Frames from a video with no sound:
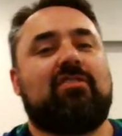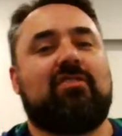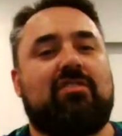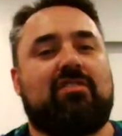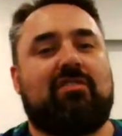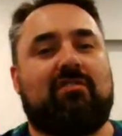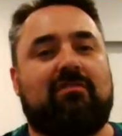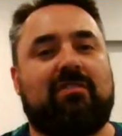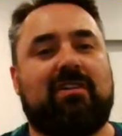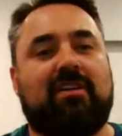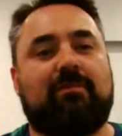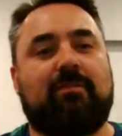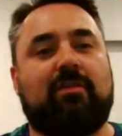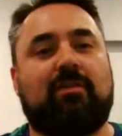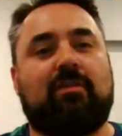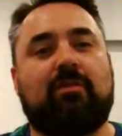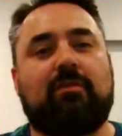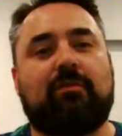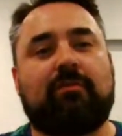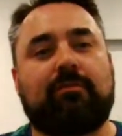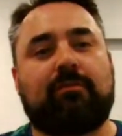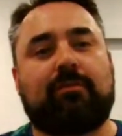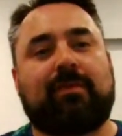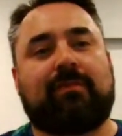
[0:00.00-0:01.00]
All right.
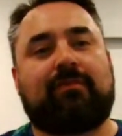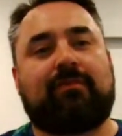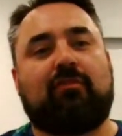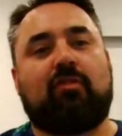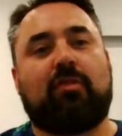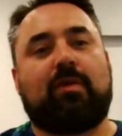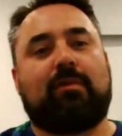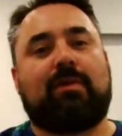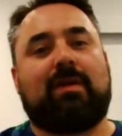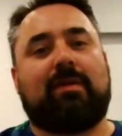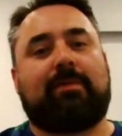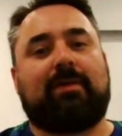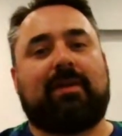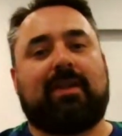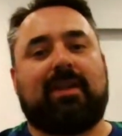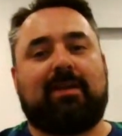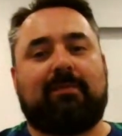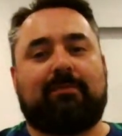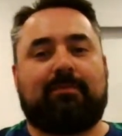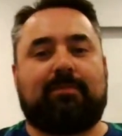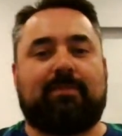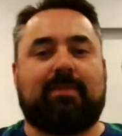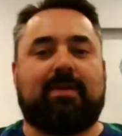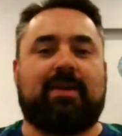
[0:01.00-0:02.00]
Well, before we wrap it
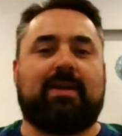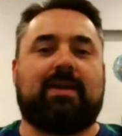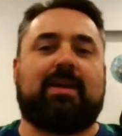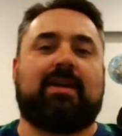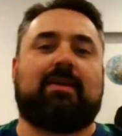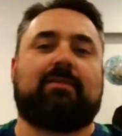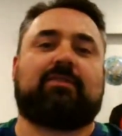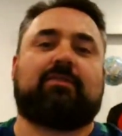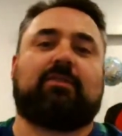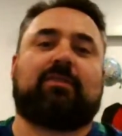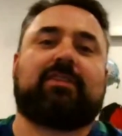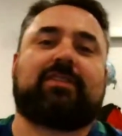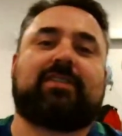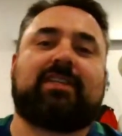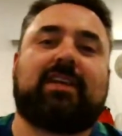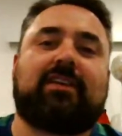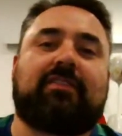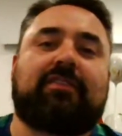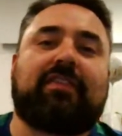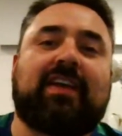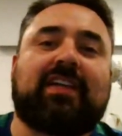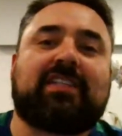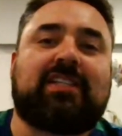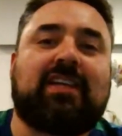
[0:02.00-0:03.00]
up, I just want to say
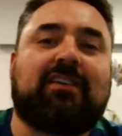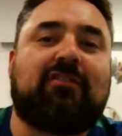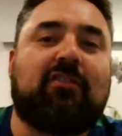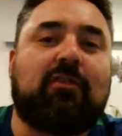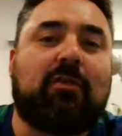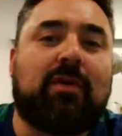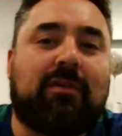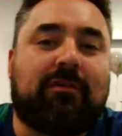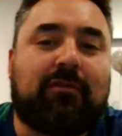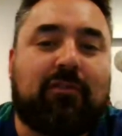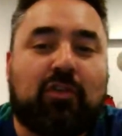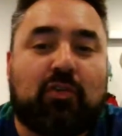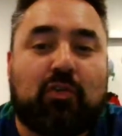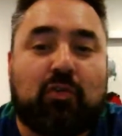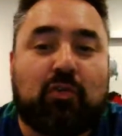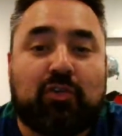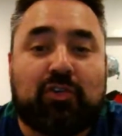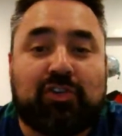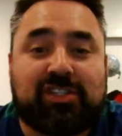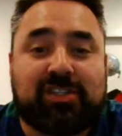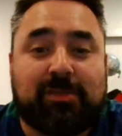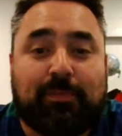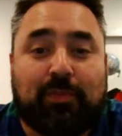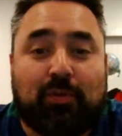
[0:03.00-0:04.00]
thanks to everyone for all your
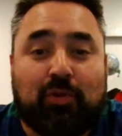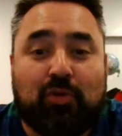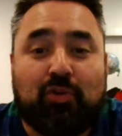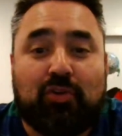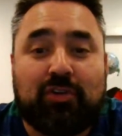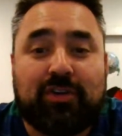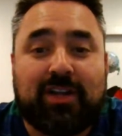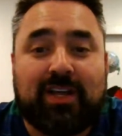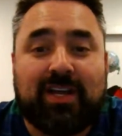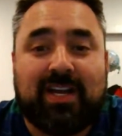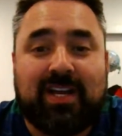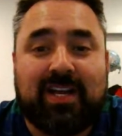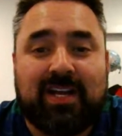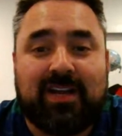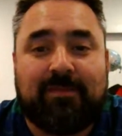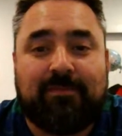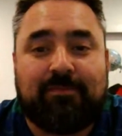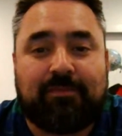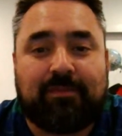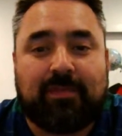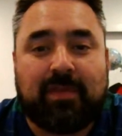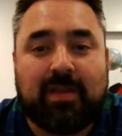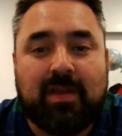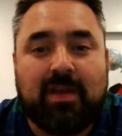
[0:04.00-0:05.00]
support.
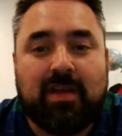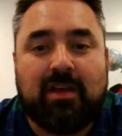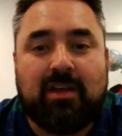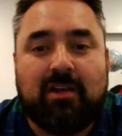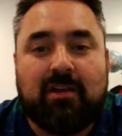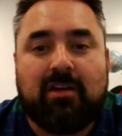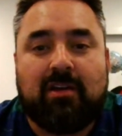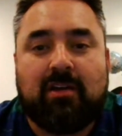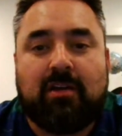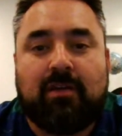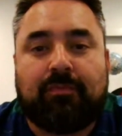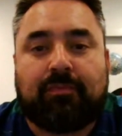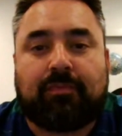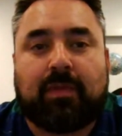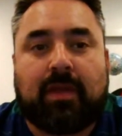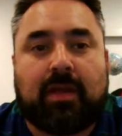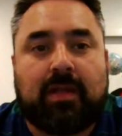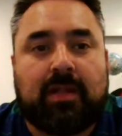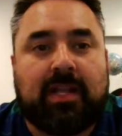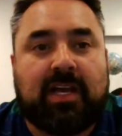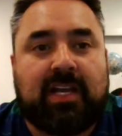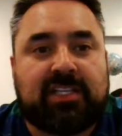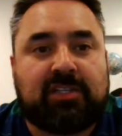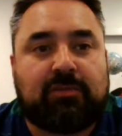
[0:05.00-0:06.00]

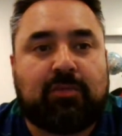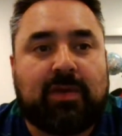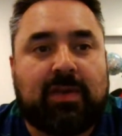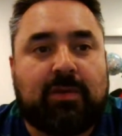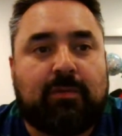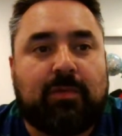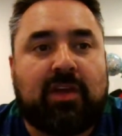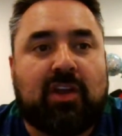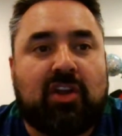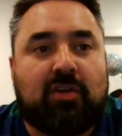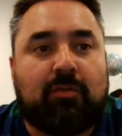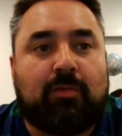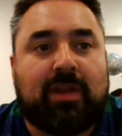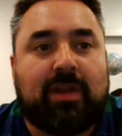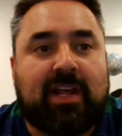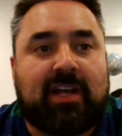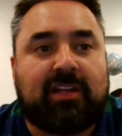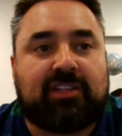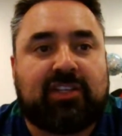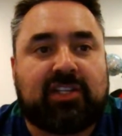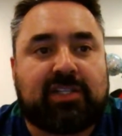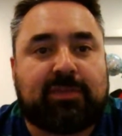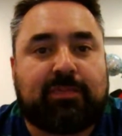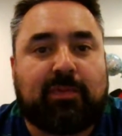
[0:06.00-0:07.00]
Last week we only went out
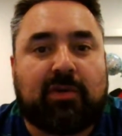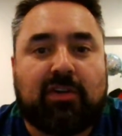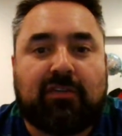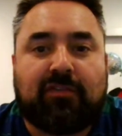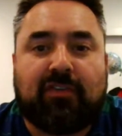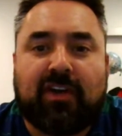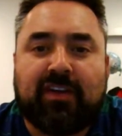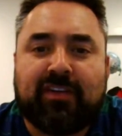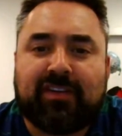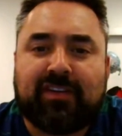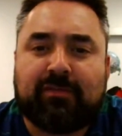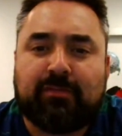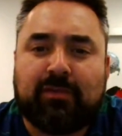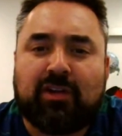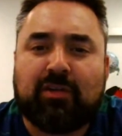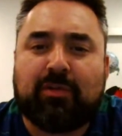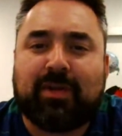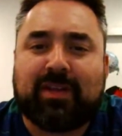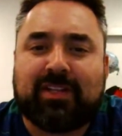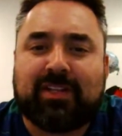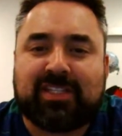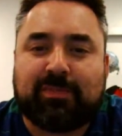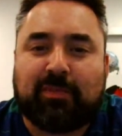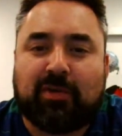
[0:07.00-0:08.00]
to Spotify. We only
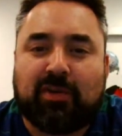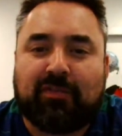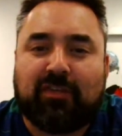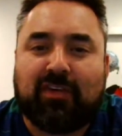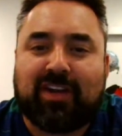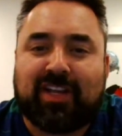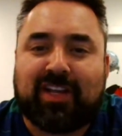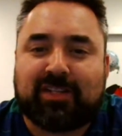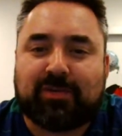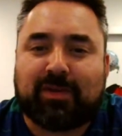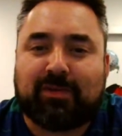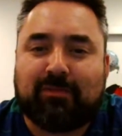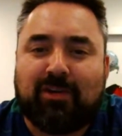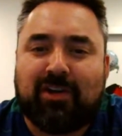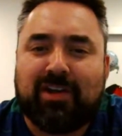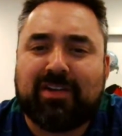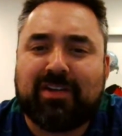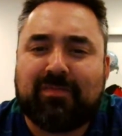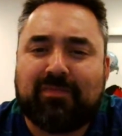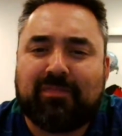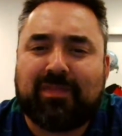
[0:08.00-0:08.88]
went to Spotify last week, right?